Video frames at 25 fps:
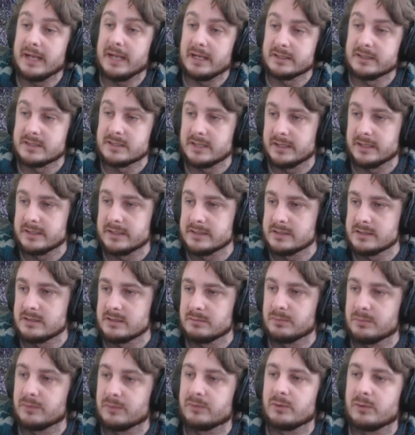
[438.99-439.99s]
outsiders
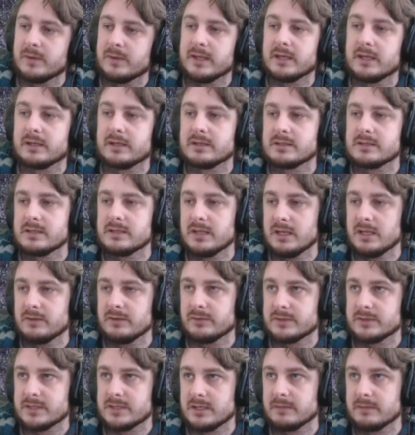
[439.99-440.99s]
before we get into the
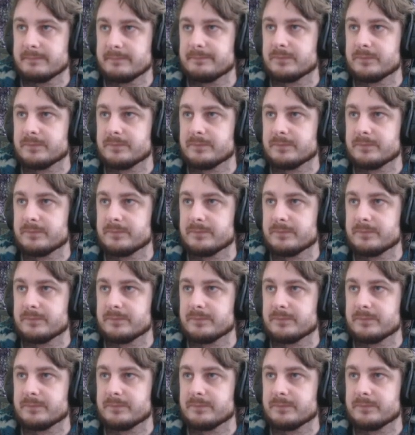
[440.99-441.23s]
evil team.